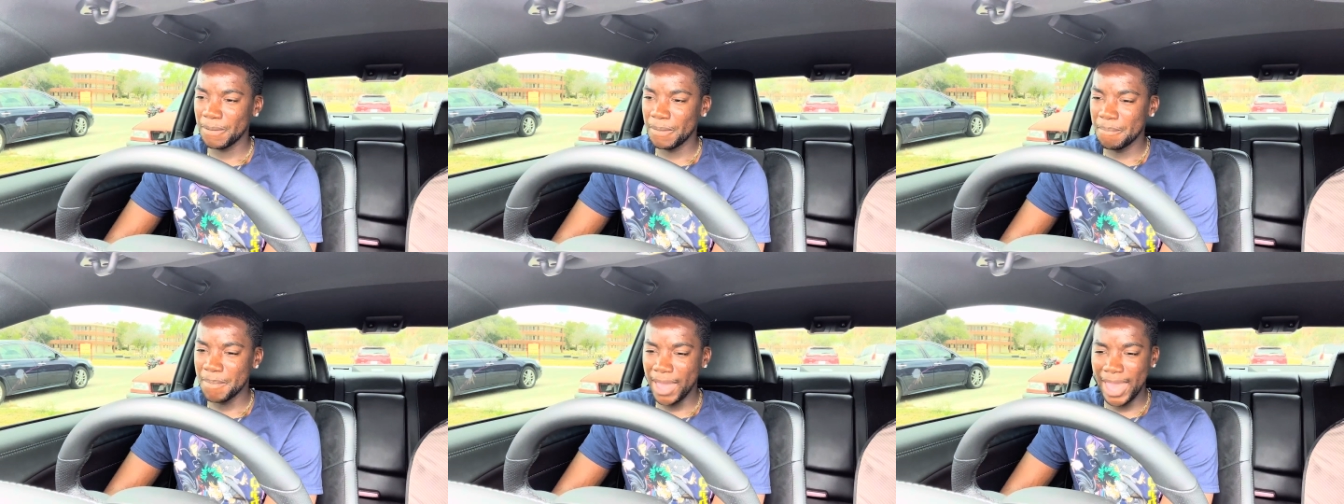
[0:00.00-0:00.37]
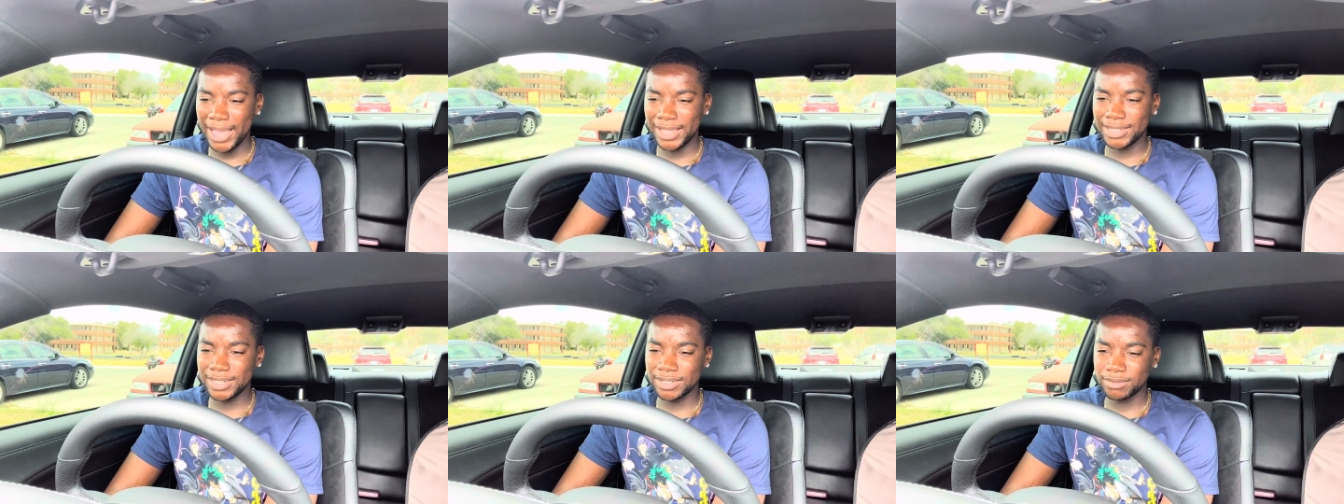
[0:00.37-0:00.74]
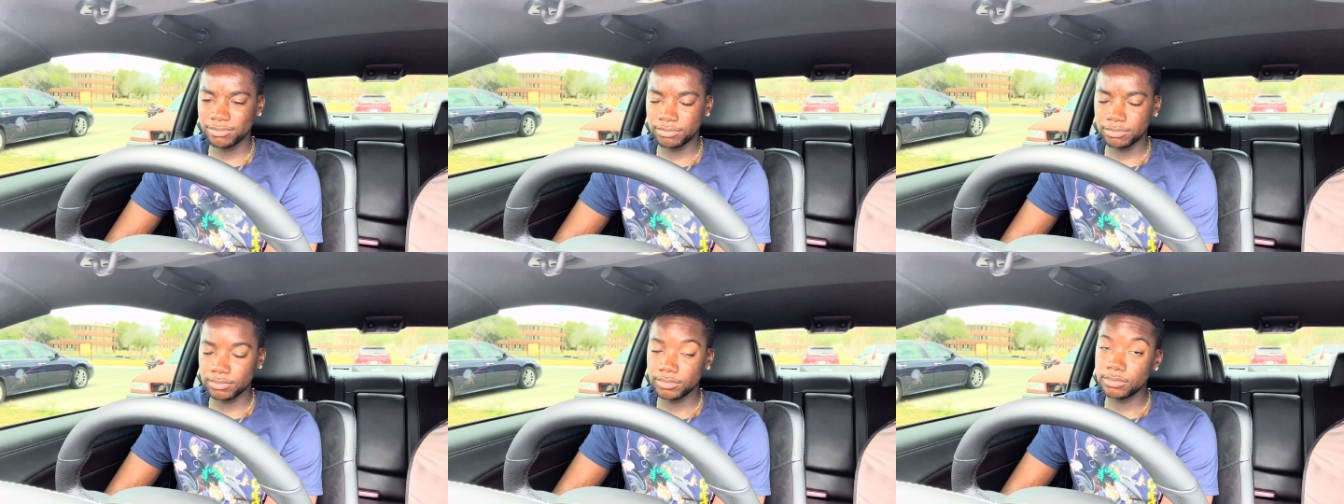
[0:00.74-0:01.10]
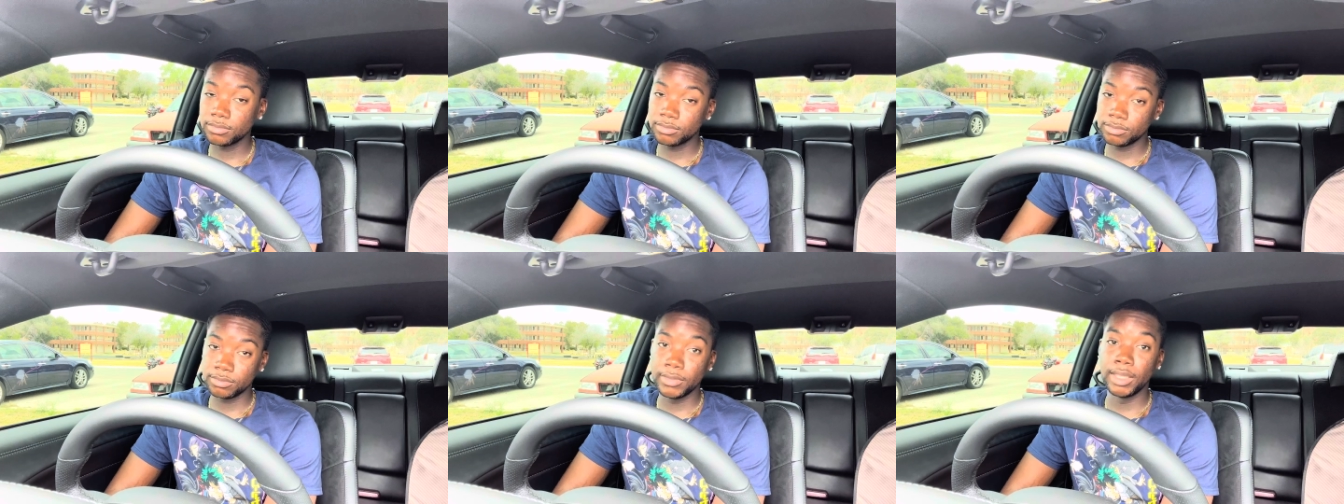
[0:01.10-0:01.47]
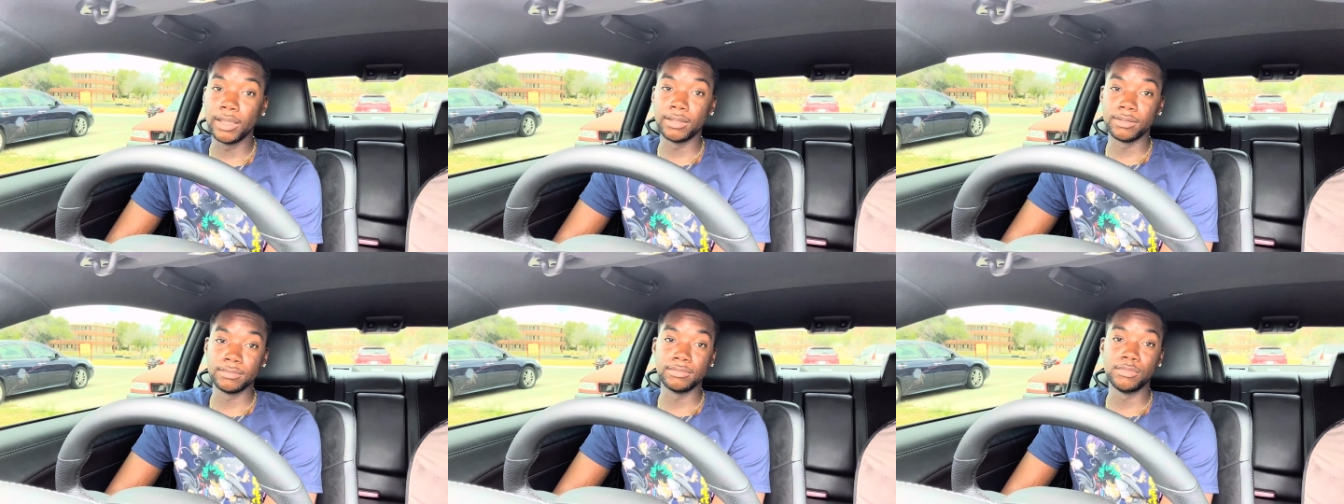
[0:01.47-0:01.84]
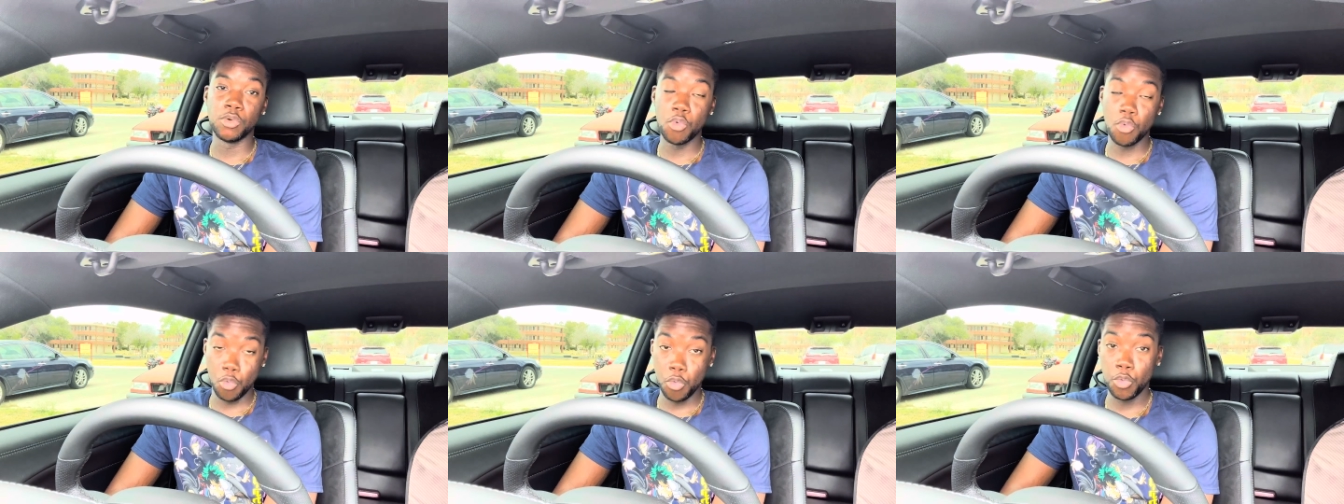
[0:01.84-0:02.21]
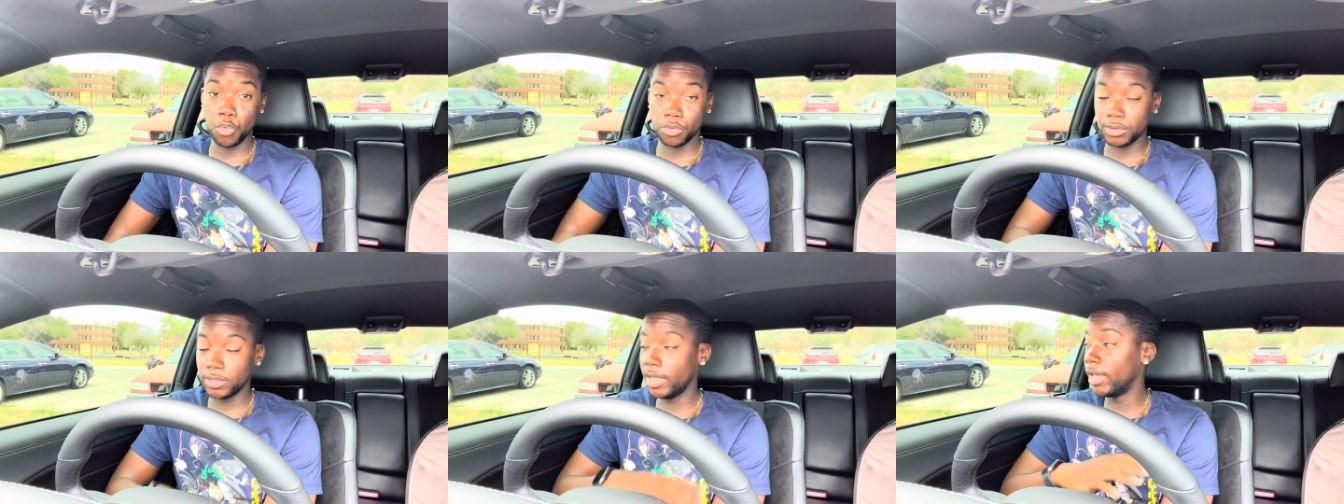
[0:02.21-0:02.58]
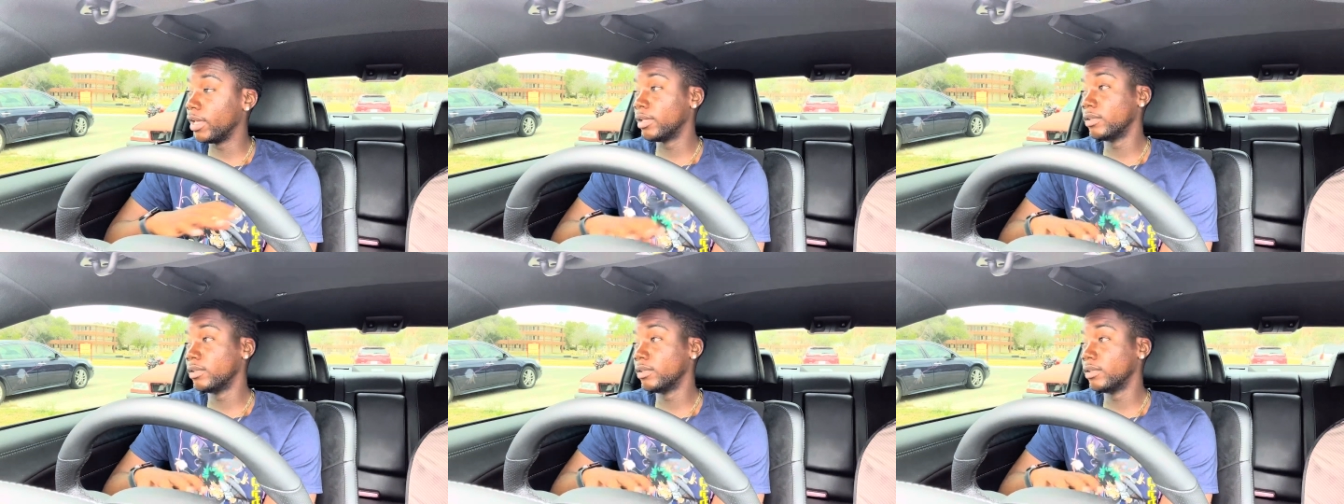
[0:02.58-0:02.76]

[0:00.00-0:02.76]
max. Yeah. Ooh, hey.